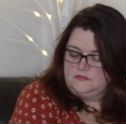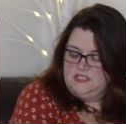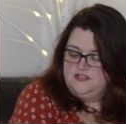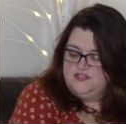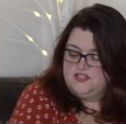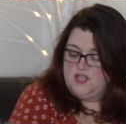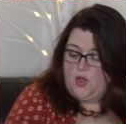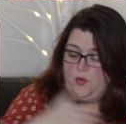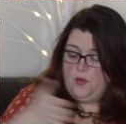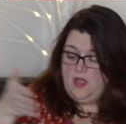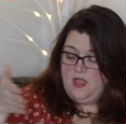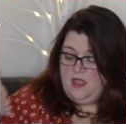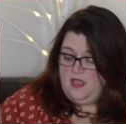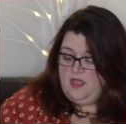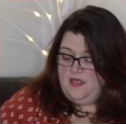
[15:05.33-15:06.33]
So
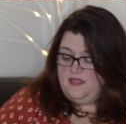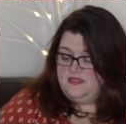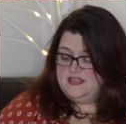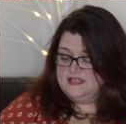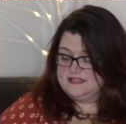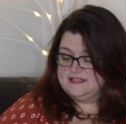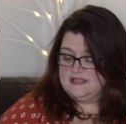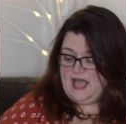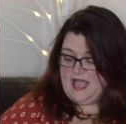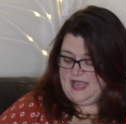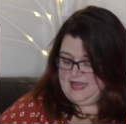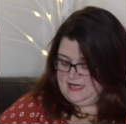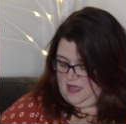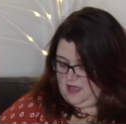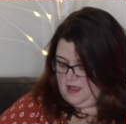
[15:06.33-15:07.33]
this
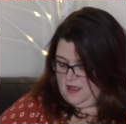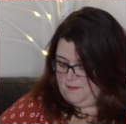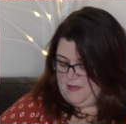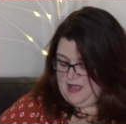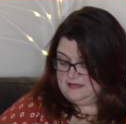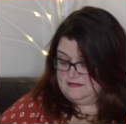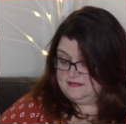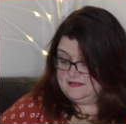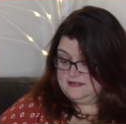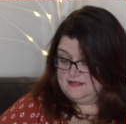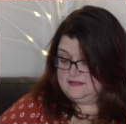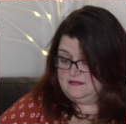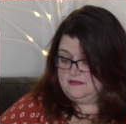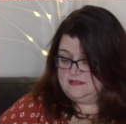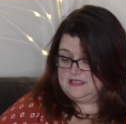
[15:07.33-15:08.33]
slide on
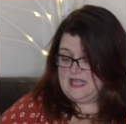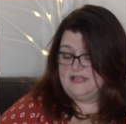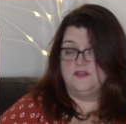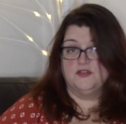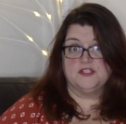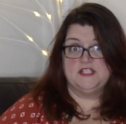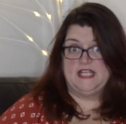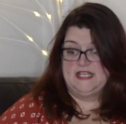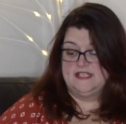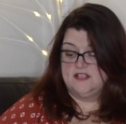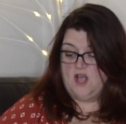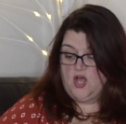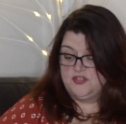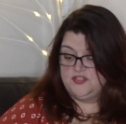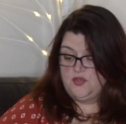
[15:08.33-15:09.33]
Slide 13 is
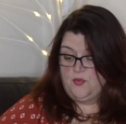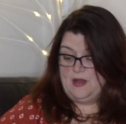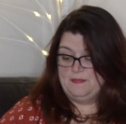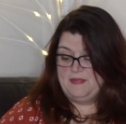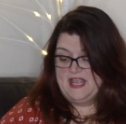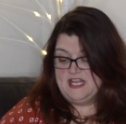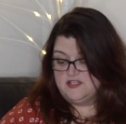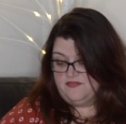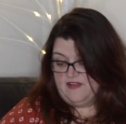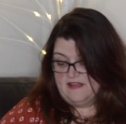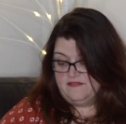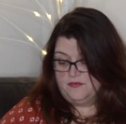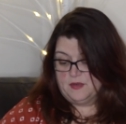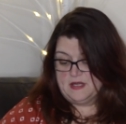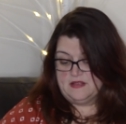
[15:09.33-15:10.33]
also on page
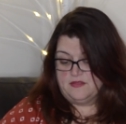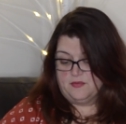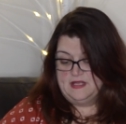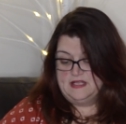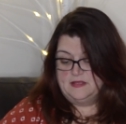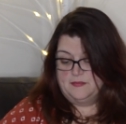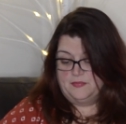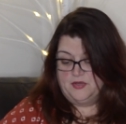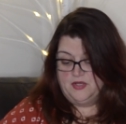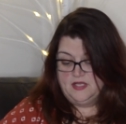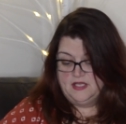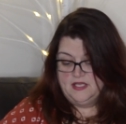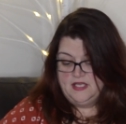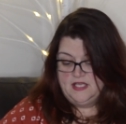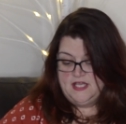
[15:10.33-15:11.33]
543 of the
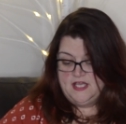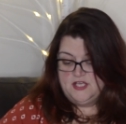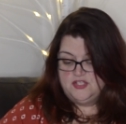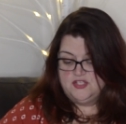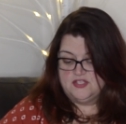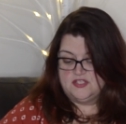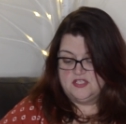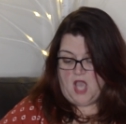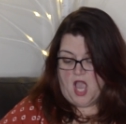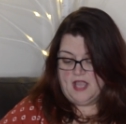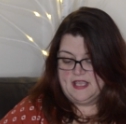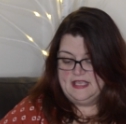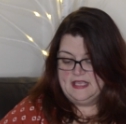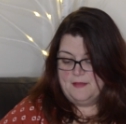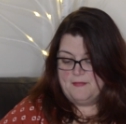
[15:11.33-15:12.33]
book, just
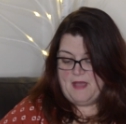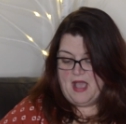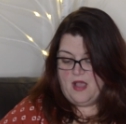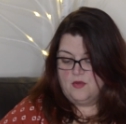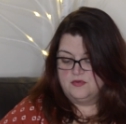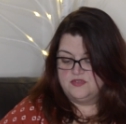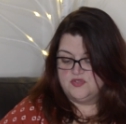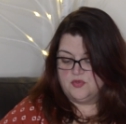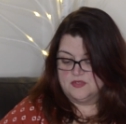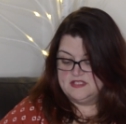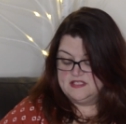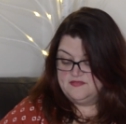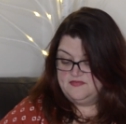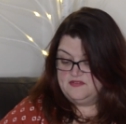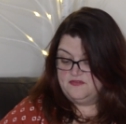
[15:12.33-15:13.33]
talking about
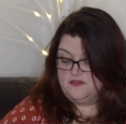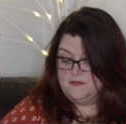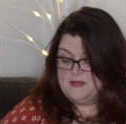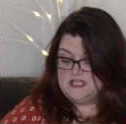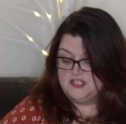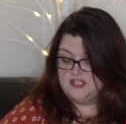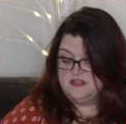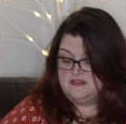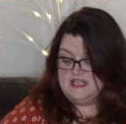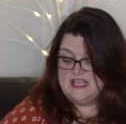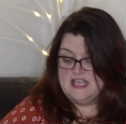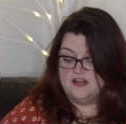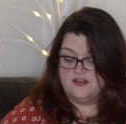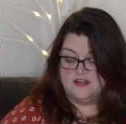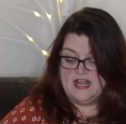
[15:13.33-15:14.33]
sources of information, the
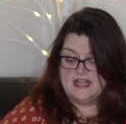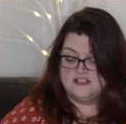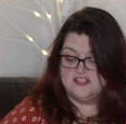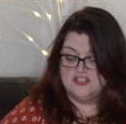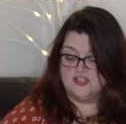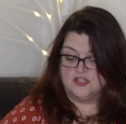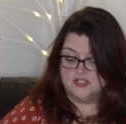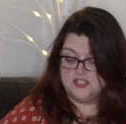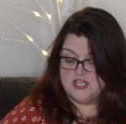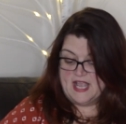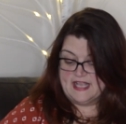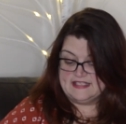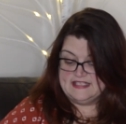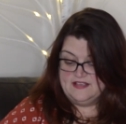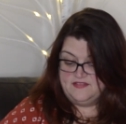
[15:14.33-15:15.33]
internet search
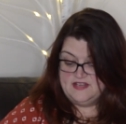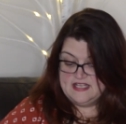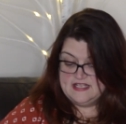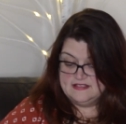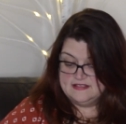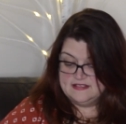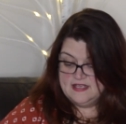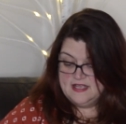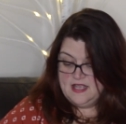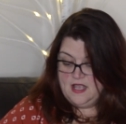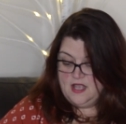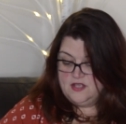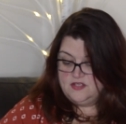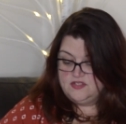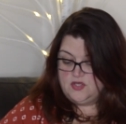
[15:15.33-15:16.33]
activities.
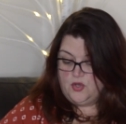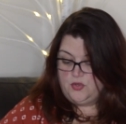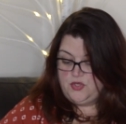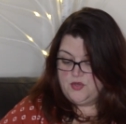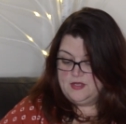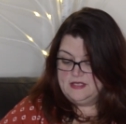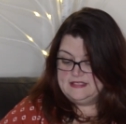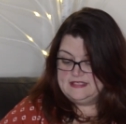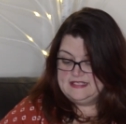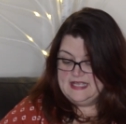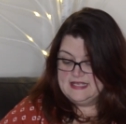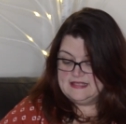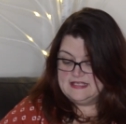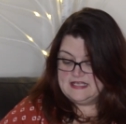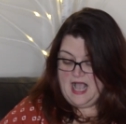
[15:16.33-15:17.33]
So you can see
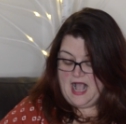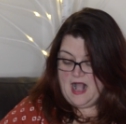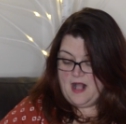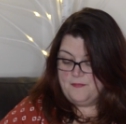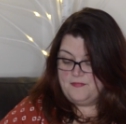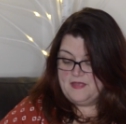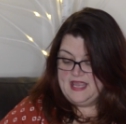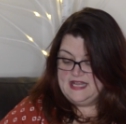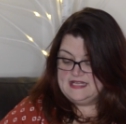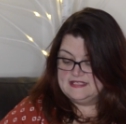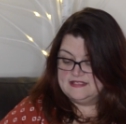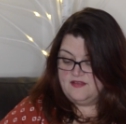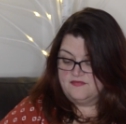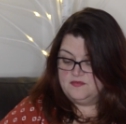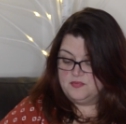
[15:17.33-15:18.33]
at the top,
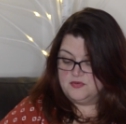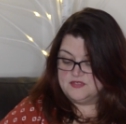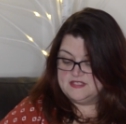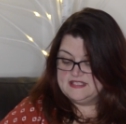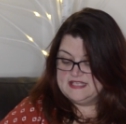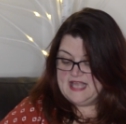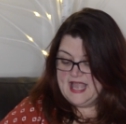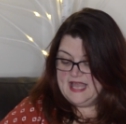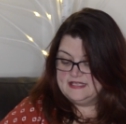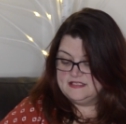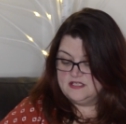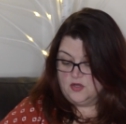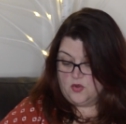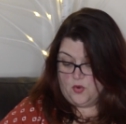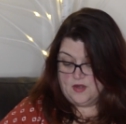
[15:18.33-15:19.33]

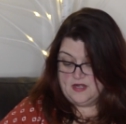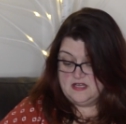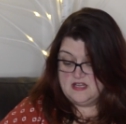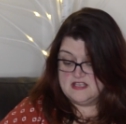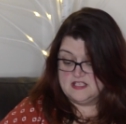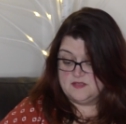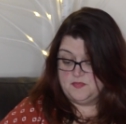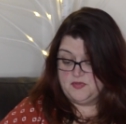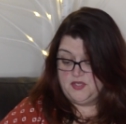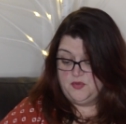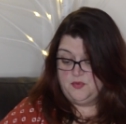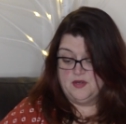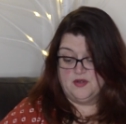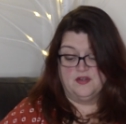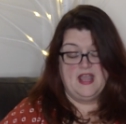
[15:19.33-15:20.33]
87%, according to this
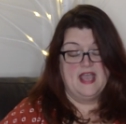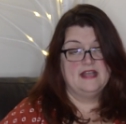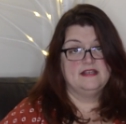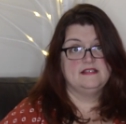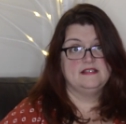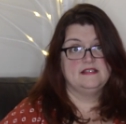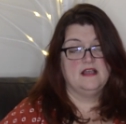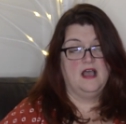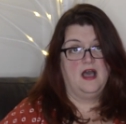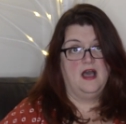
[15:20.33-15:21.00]
Pew Internet